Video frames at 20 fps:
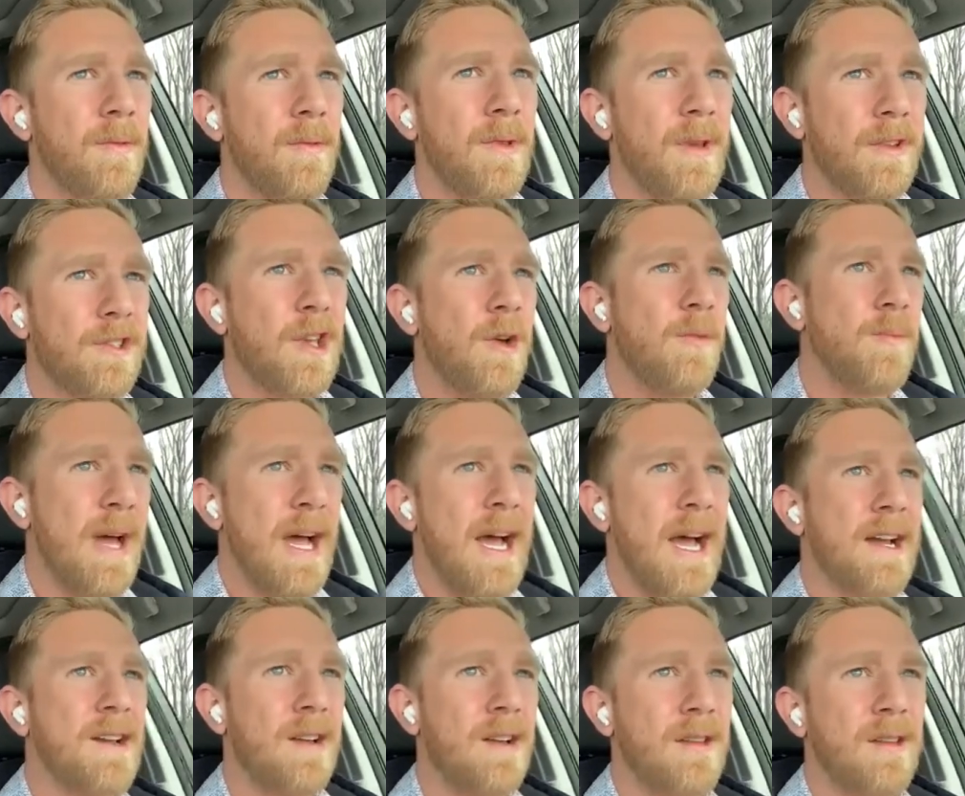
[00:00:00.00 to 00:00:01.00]
let's go
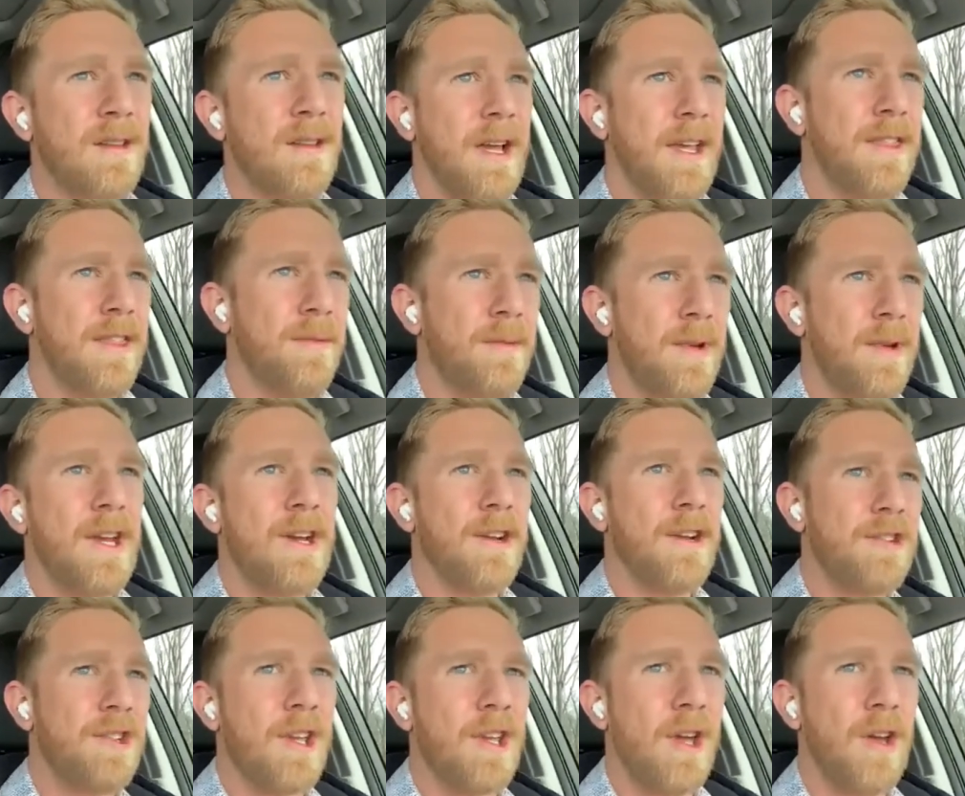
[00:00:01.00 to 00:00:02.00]
back like 3
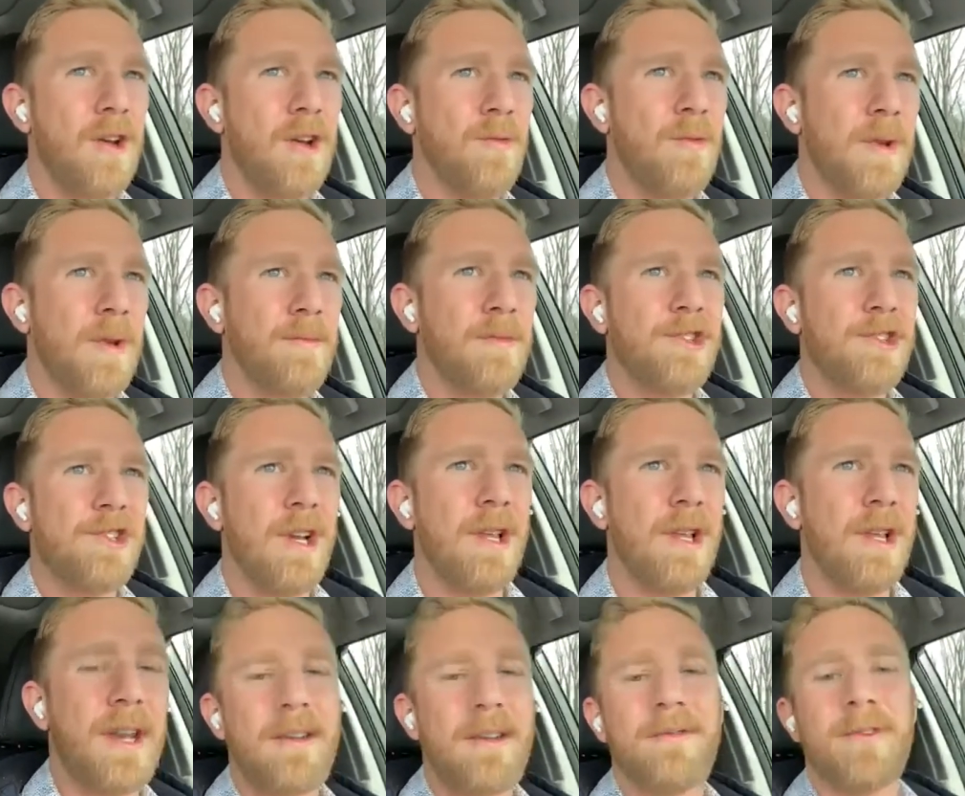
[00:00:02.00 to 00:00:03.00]
years ago when Michelle
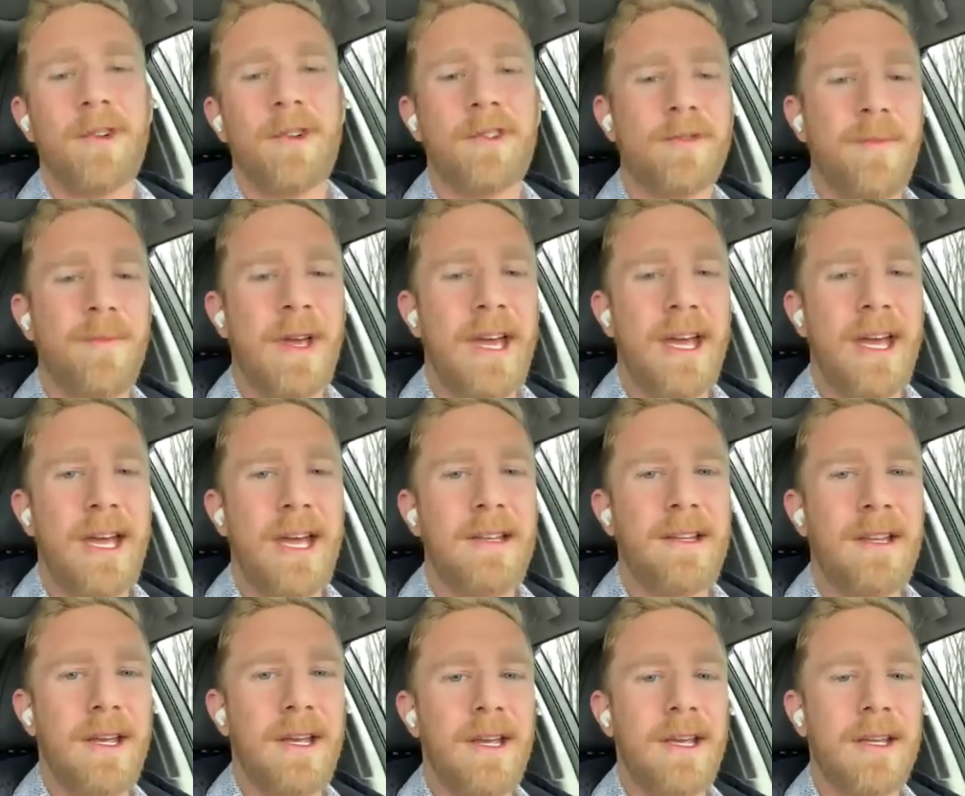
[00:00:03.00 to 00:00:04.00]
and I first met,
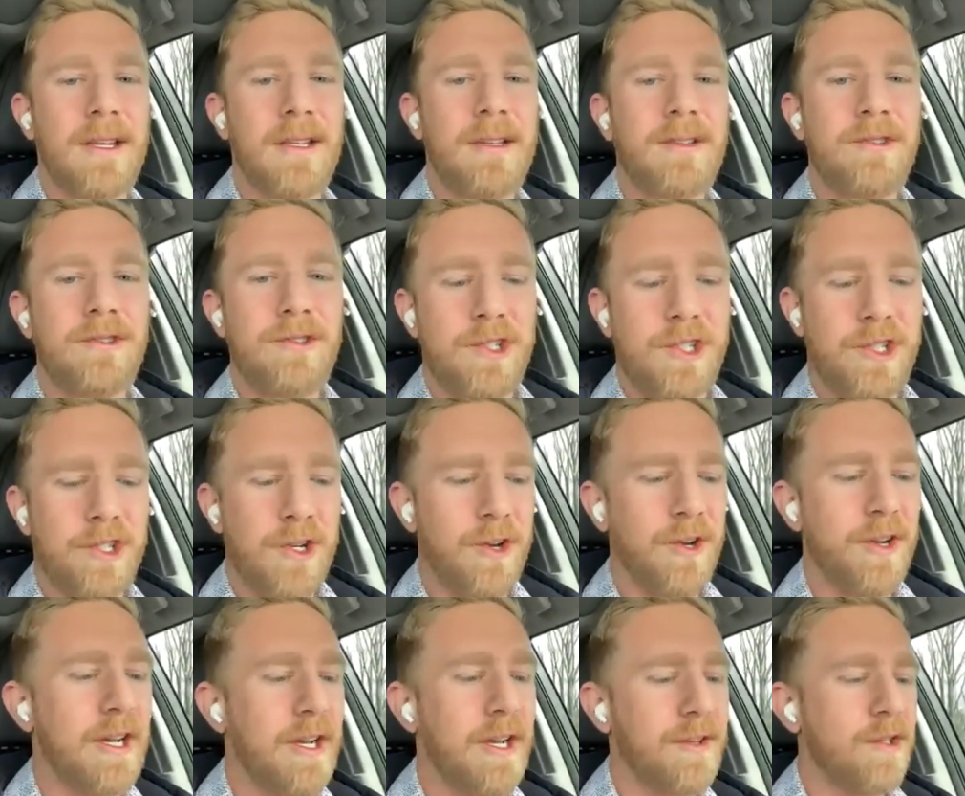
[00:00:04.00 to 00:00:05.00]
and she's
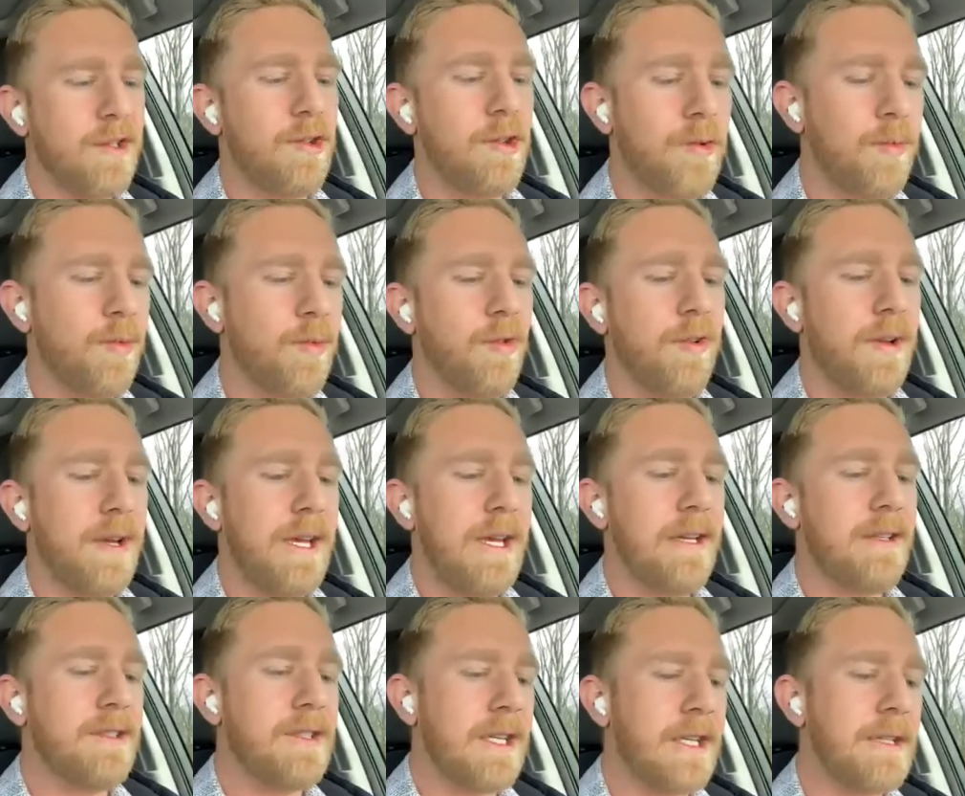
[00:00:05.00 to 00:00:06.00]
already got the two
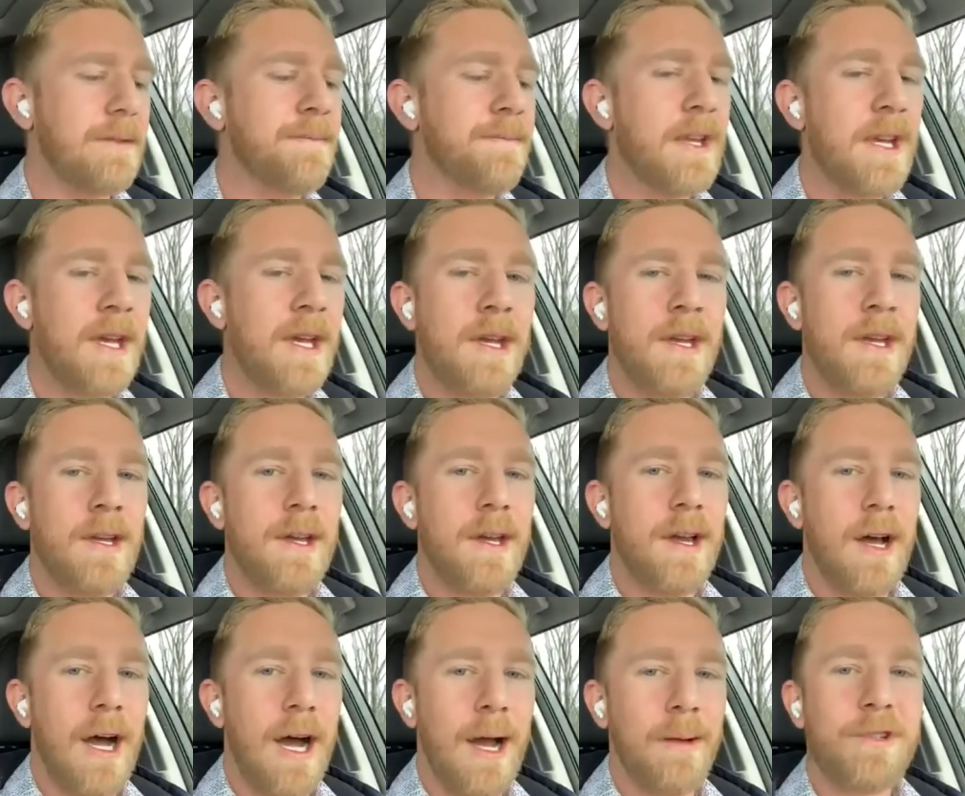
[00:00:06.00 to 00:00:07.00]
boys, and
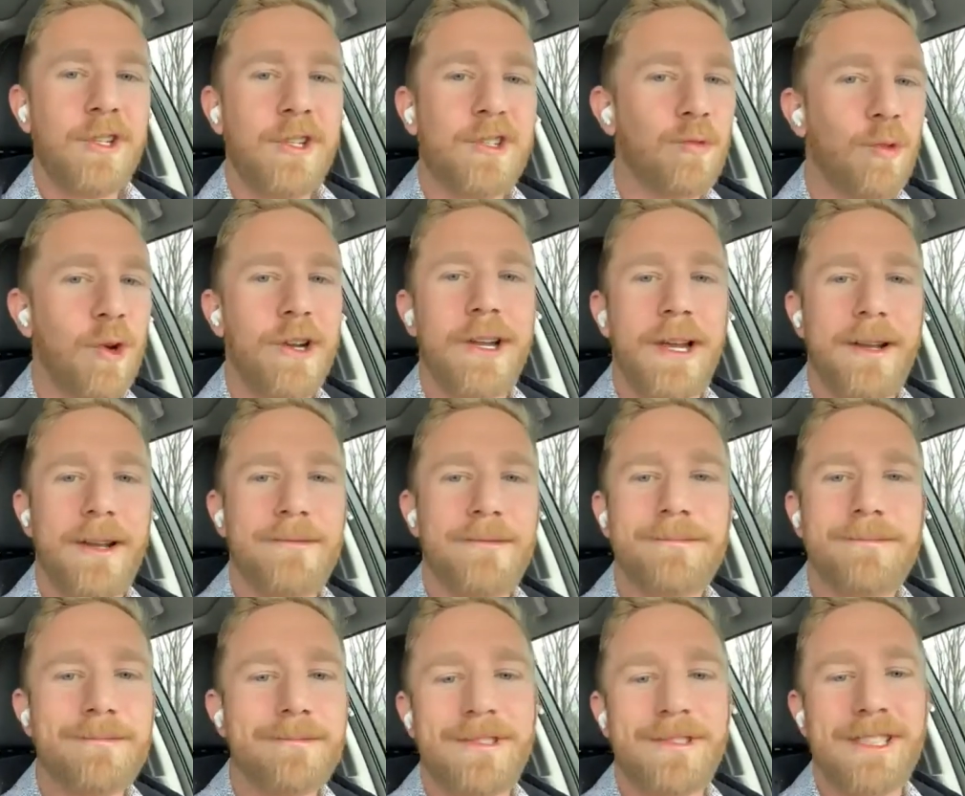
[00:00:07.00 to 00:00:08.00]
I'm just
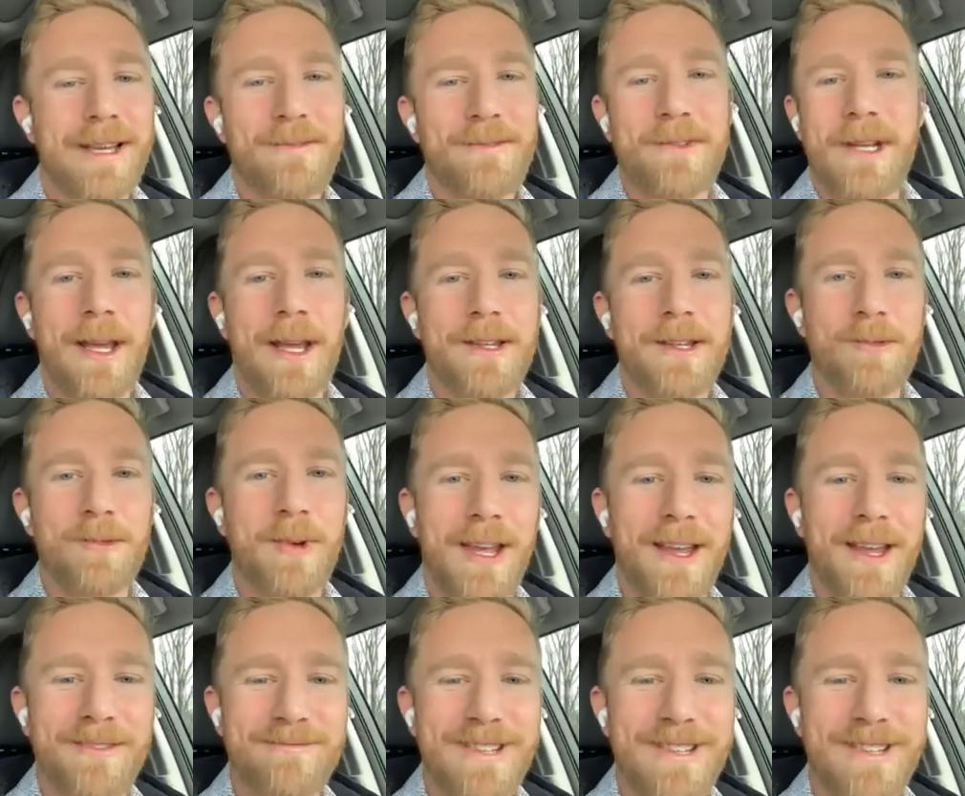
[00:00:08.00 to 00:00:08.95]
working 7 days a week.